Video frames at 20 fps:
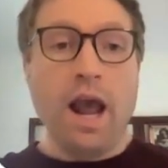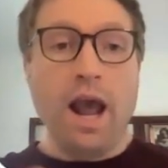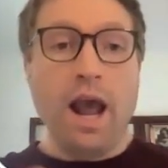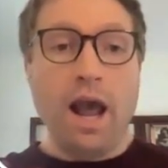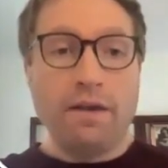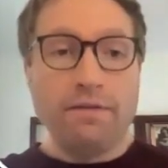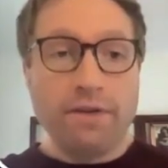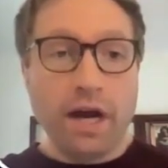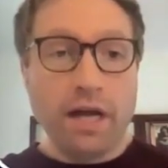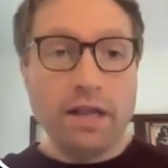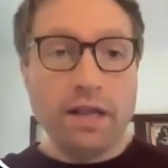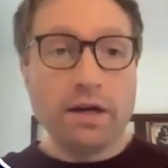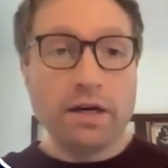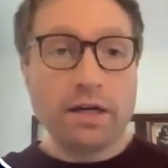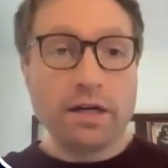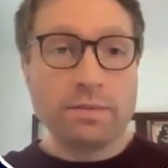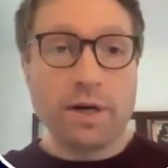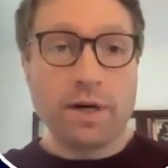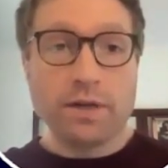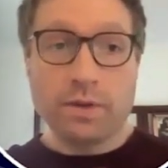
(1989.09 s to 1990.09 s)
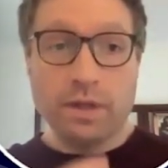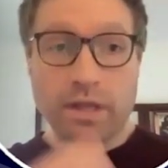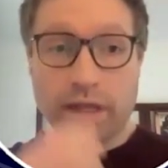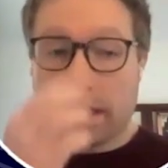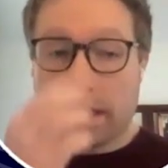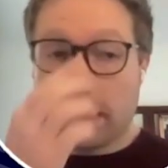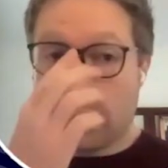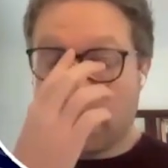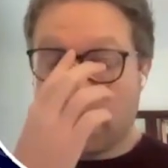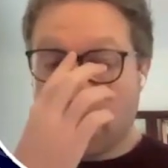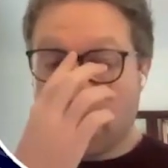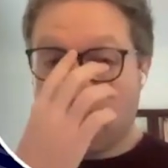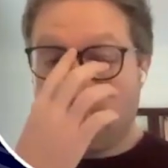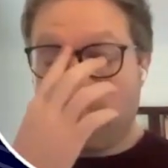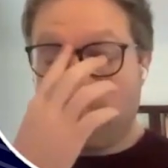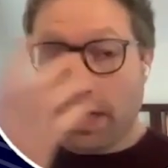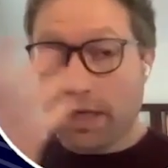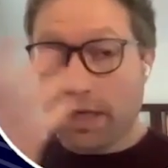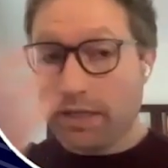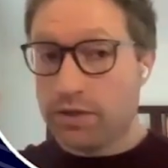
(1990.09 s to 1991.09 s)
And finally, our experience with this is it just
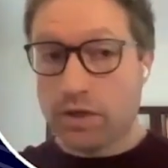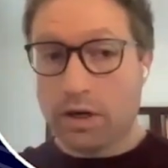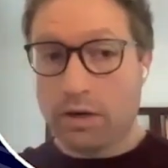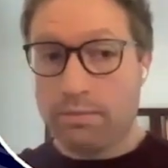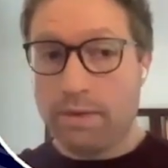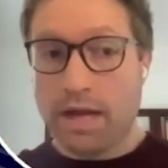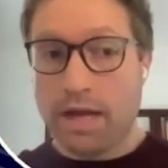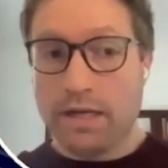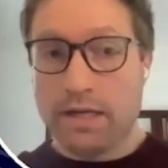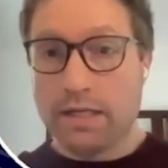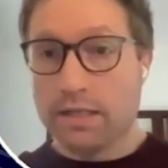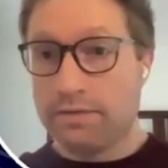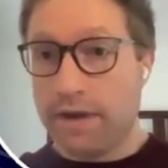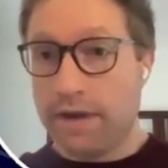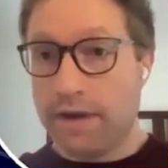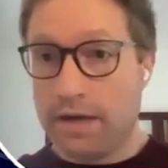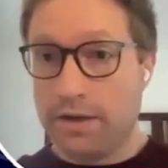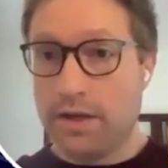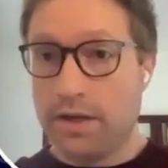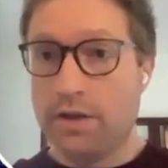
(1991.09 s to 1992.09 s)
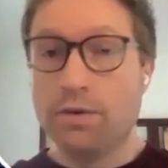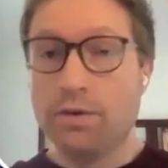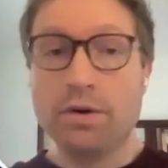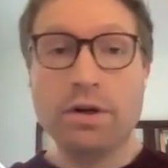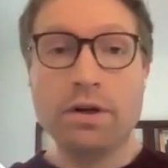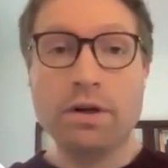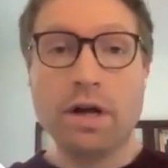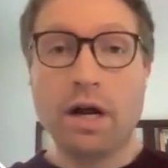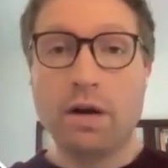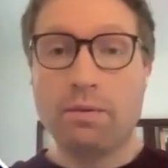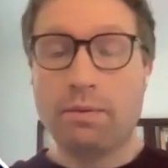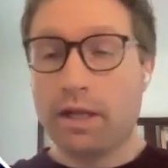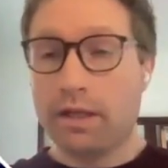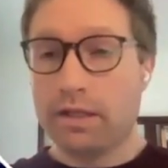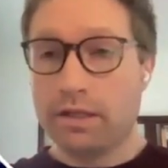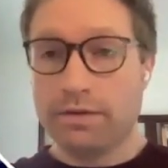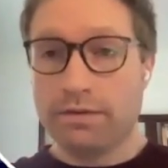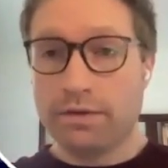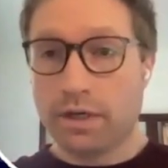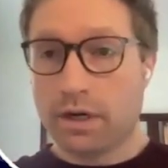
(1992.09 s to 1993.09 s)
provides tremendous value
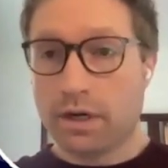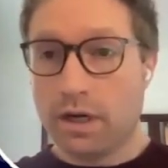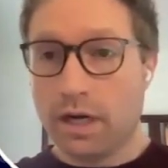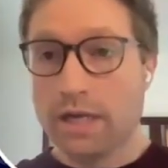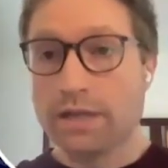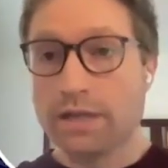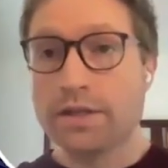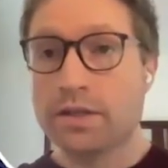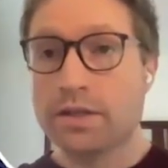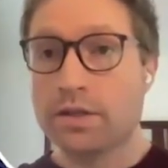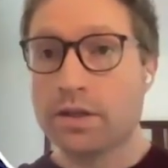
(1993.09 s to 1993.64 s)
relative to cost.